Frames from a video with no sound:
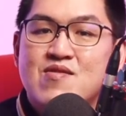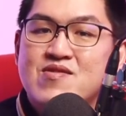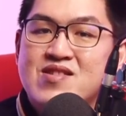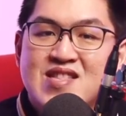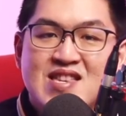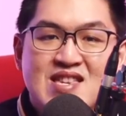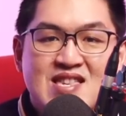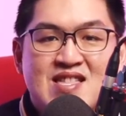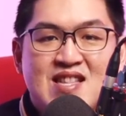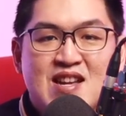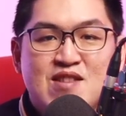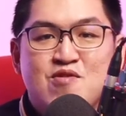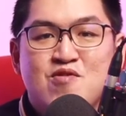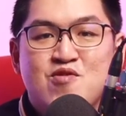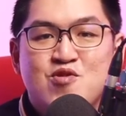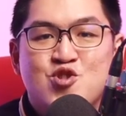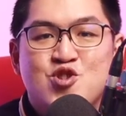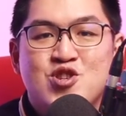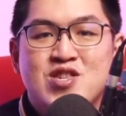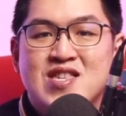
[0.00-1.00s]
these
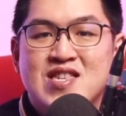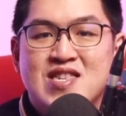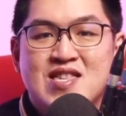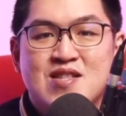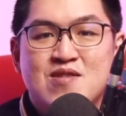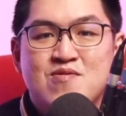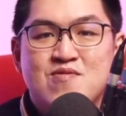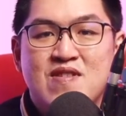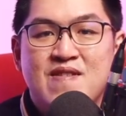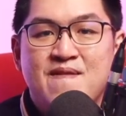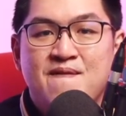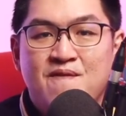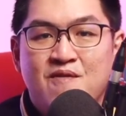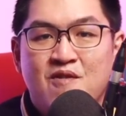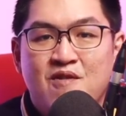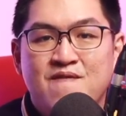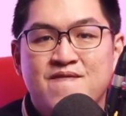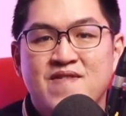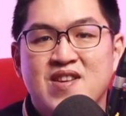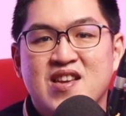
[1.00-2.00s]
technologies are still
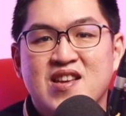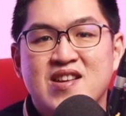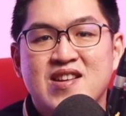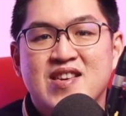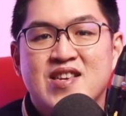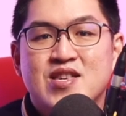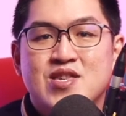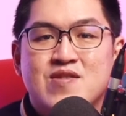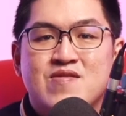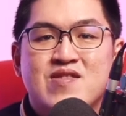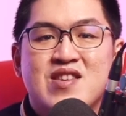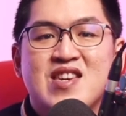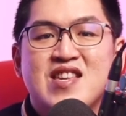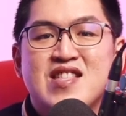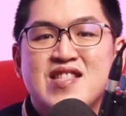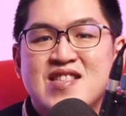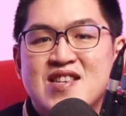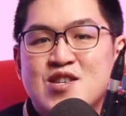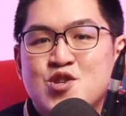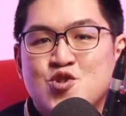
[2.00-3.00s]
evolving, so the
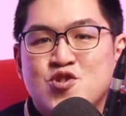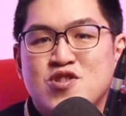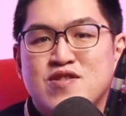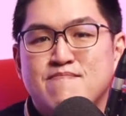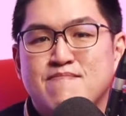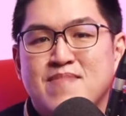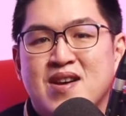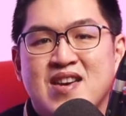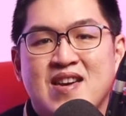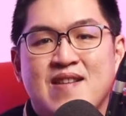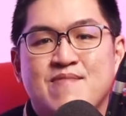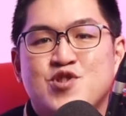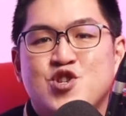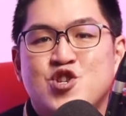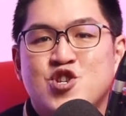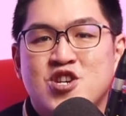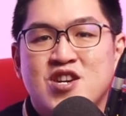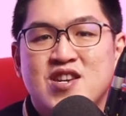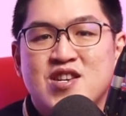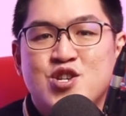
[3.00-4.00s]
industry might have
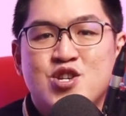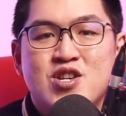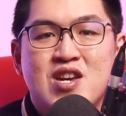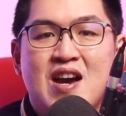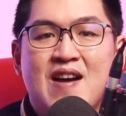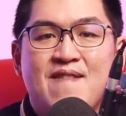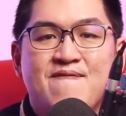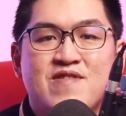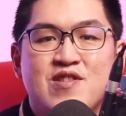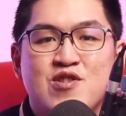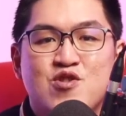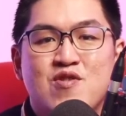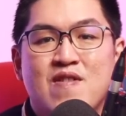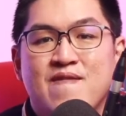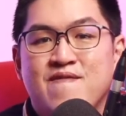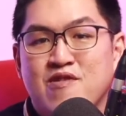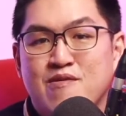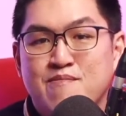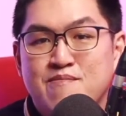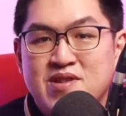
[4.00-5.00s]
changed after you
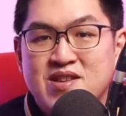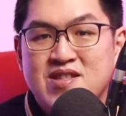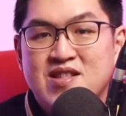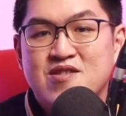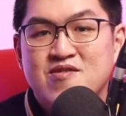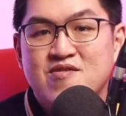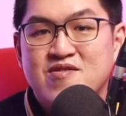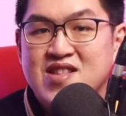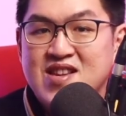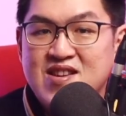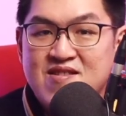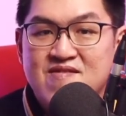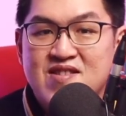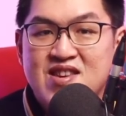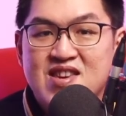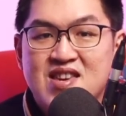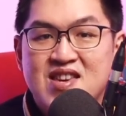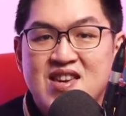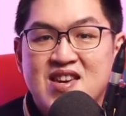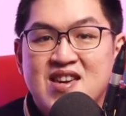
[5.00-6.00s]
have completed your
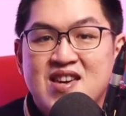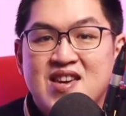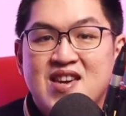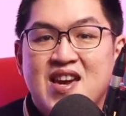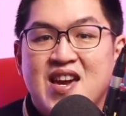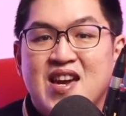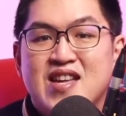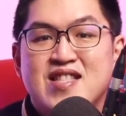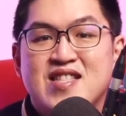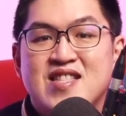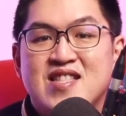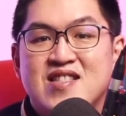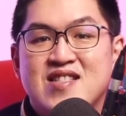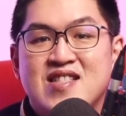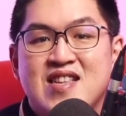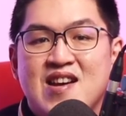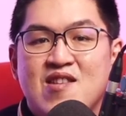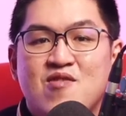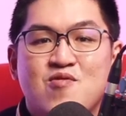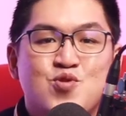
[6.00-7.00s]
degree, and
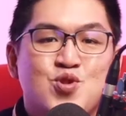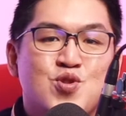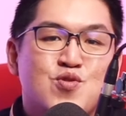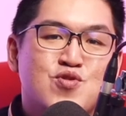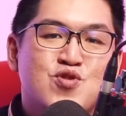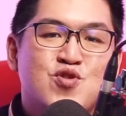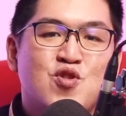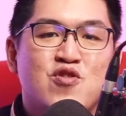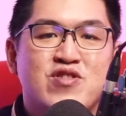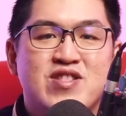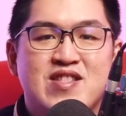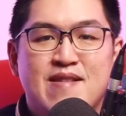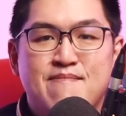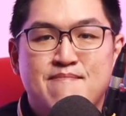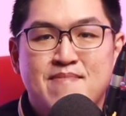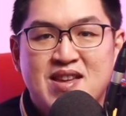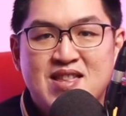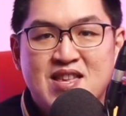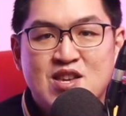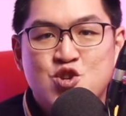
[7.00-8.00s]
there are also not that
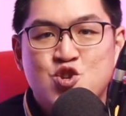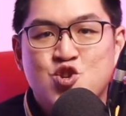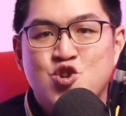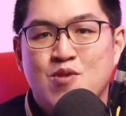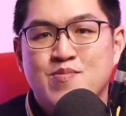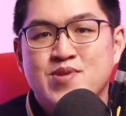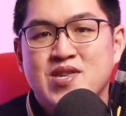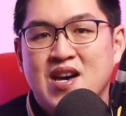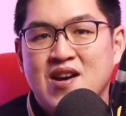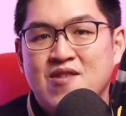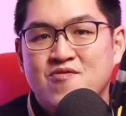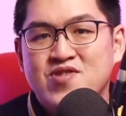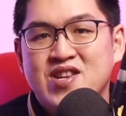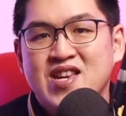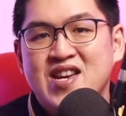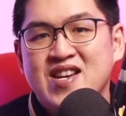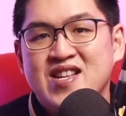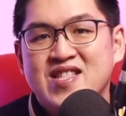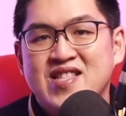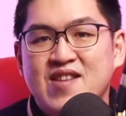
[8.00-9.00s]
many jobs out
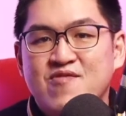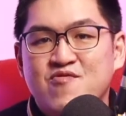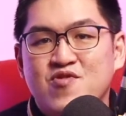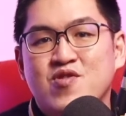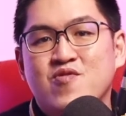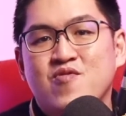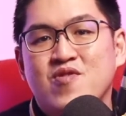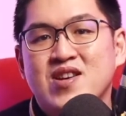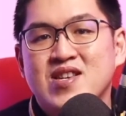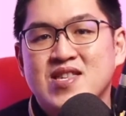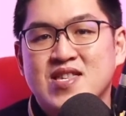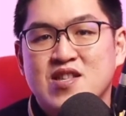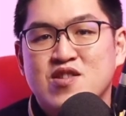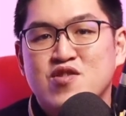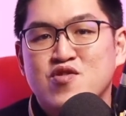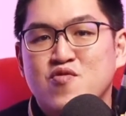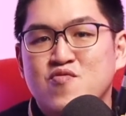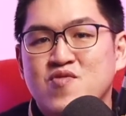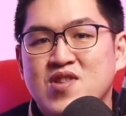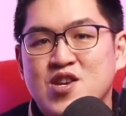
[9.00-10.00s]
there that requires the
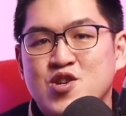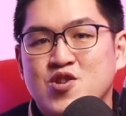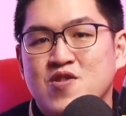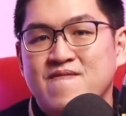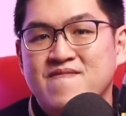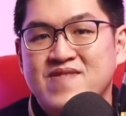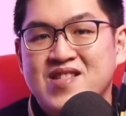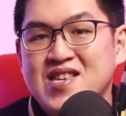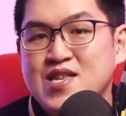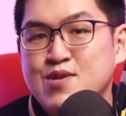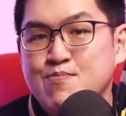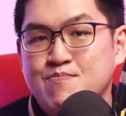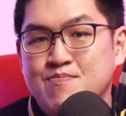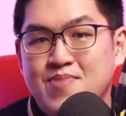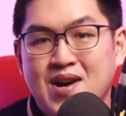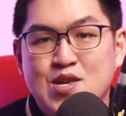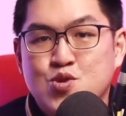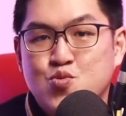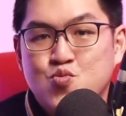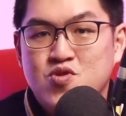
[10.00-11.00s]
knowledge of these
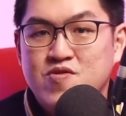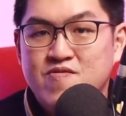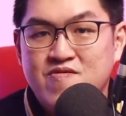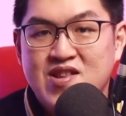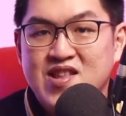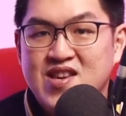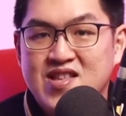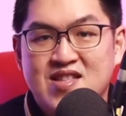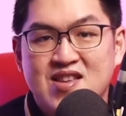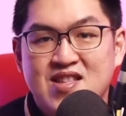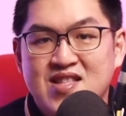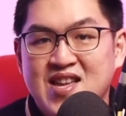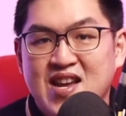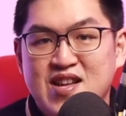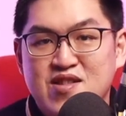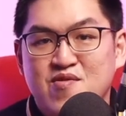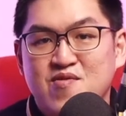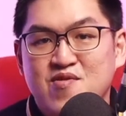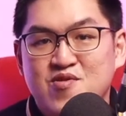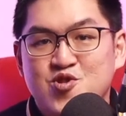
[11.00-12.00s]
buzzword related
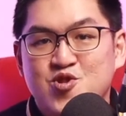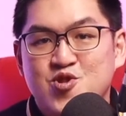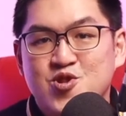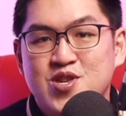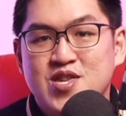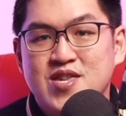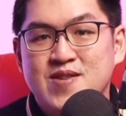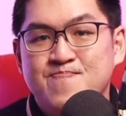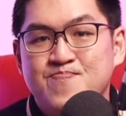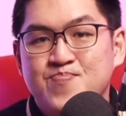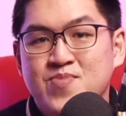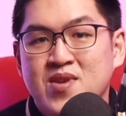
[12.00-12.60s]
technologies.